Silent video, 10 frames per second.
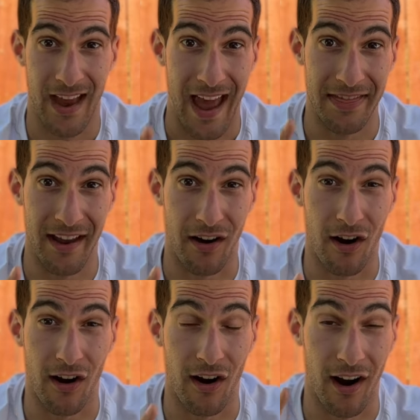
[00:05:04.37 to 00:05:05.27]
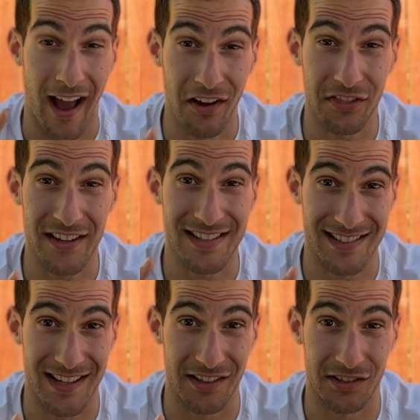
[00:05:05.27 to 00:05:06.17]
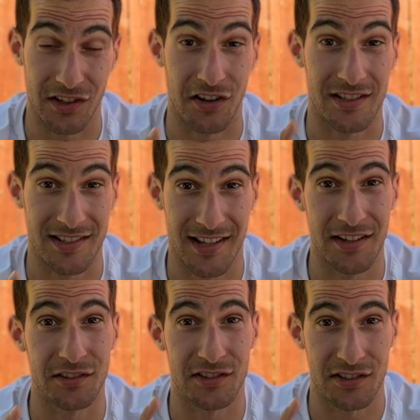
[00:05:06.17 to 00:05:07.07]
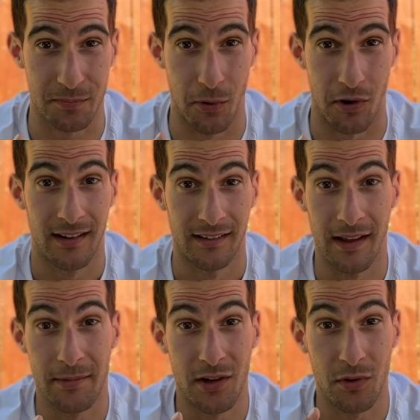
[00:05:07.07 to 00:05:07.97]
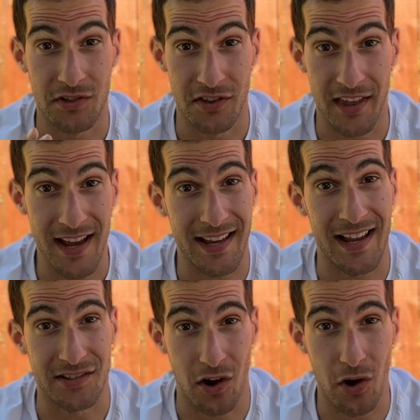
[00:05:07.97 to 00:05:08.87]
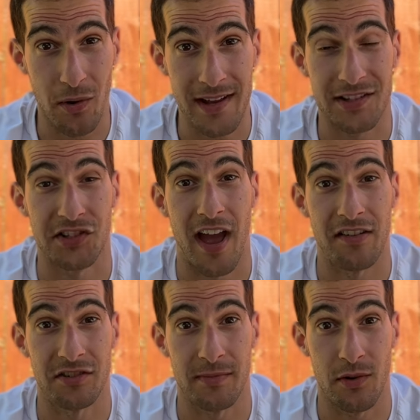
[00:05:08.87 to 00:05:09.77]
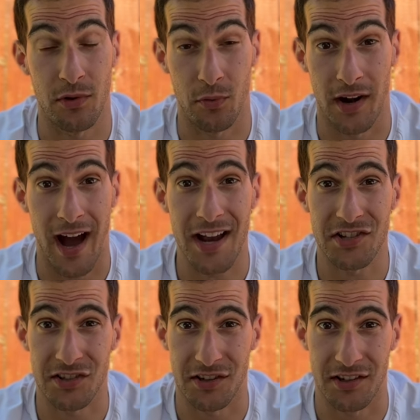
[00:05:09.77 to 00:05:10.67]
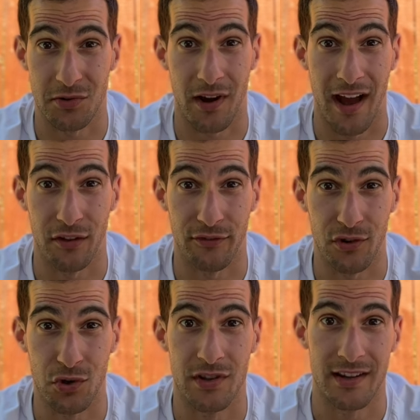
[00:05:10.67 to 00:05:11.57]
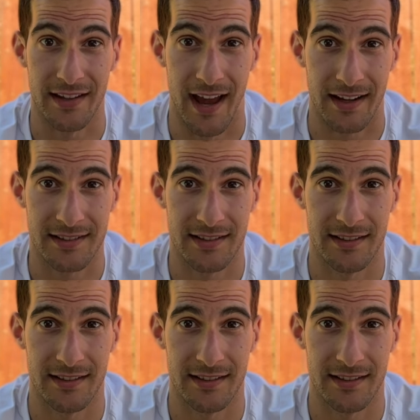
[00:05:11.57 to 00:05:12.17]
And there are our healthy Skittles, our Skittles Sport. Let me know what you think, and as always, challenge me with what I should turn into a health food next.